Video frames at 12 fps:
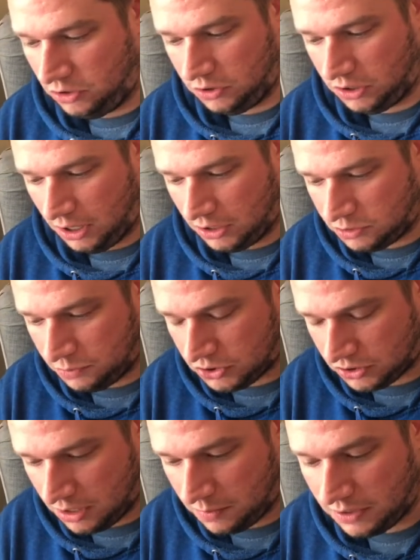
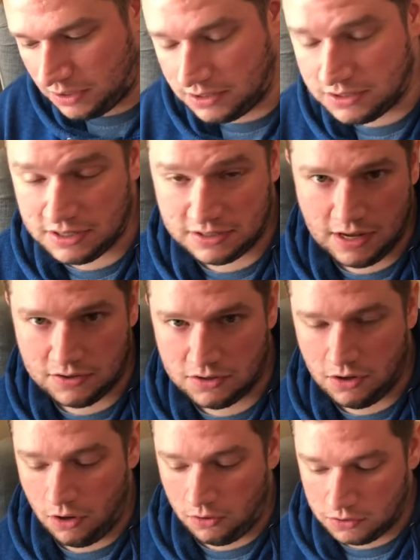contribution limit is
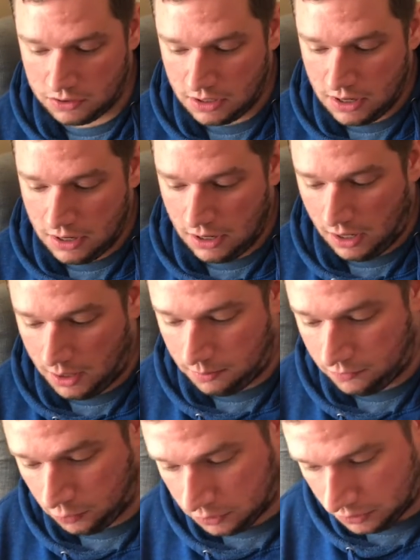$6,000
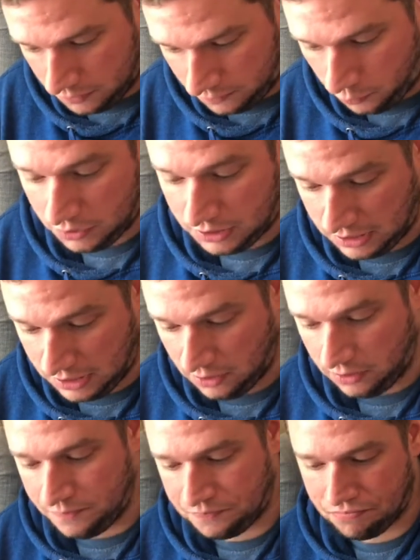for the
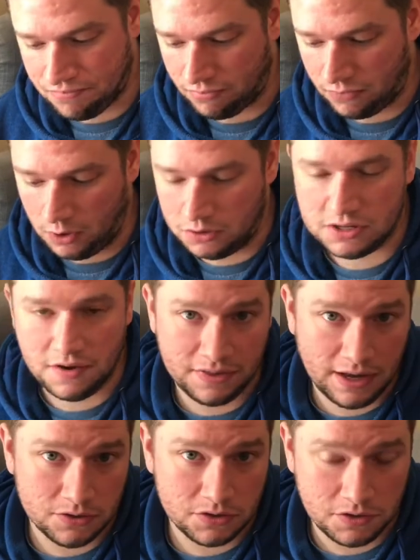year, or
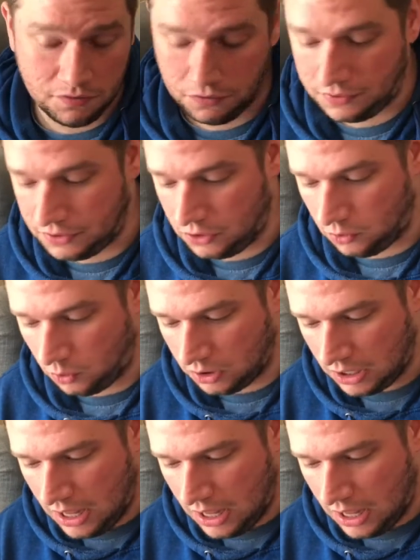$7,000 if you're 50 or older.